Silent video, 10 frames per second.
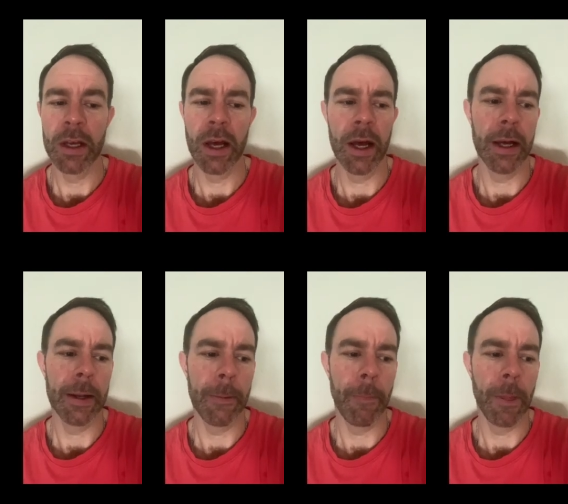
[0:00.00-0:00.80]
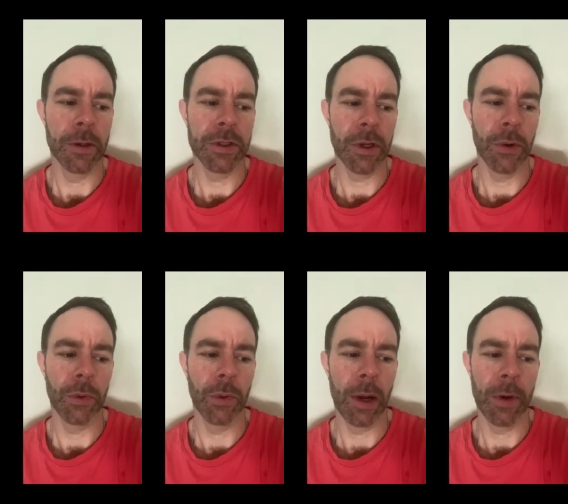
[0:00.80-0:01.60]
Um, so
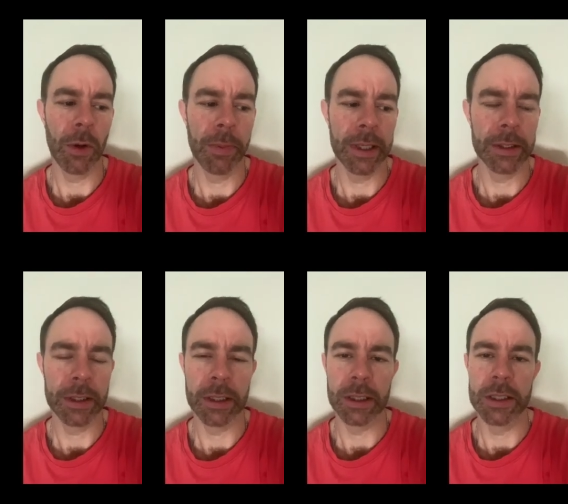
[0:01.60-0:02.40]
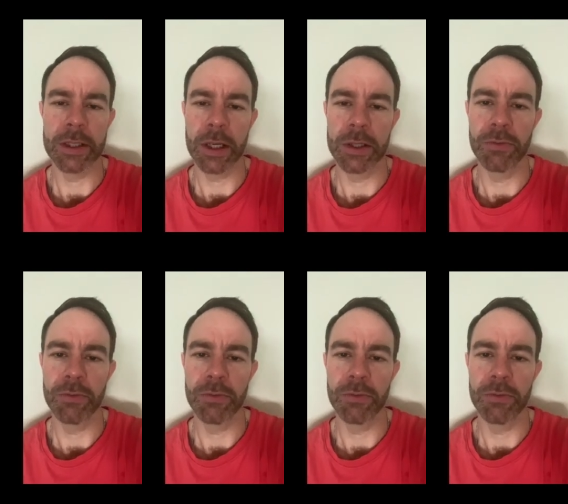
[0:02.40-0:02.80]
I'm hoping that it's going to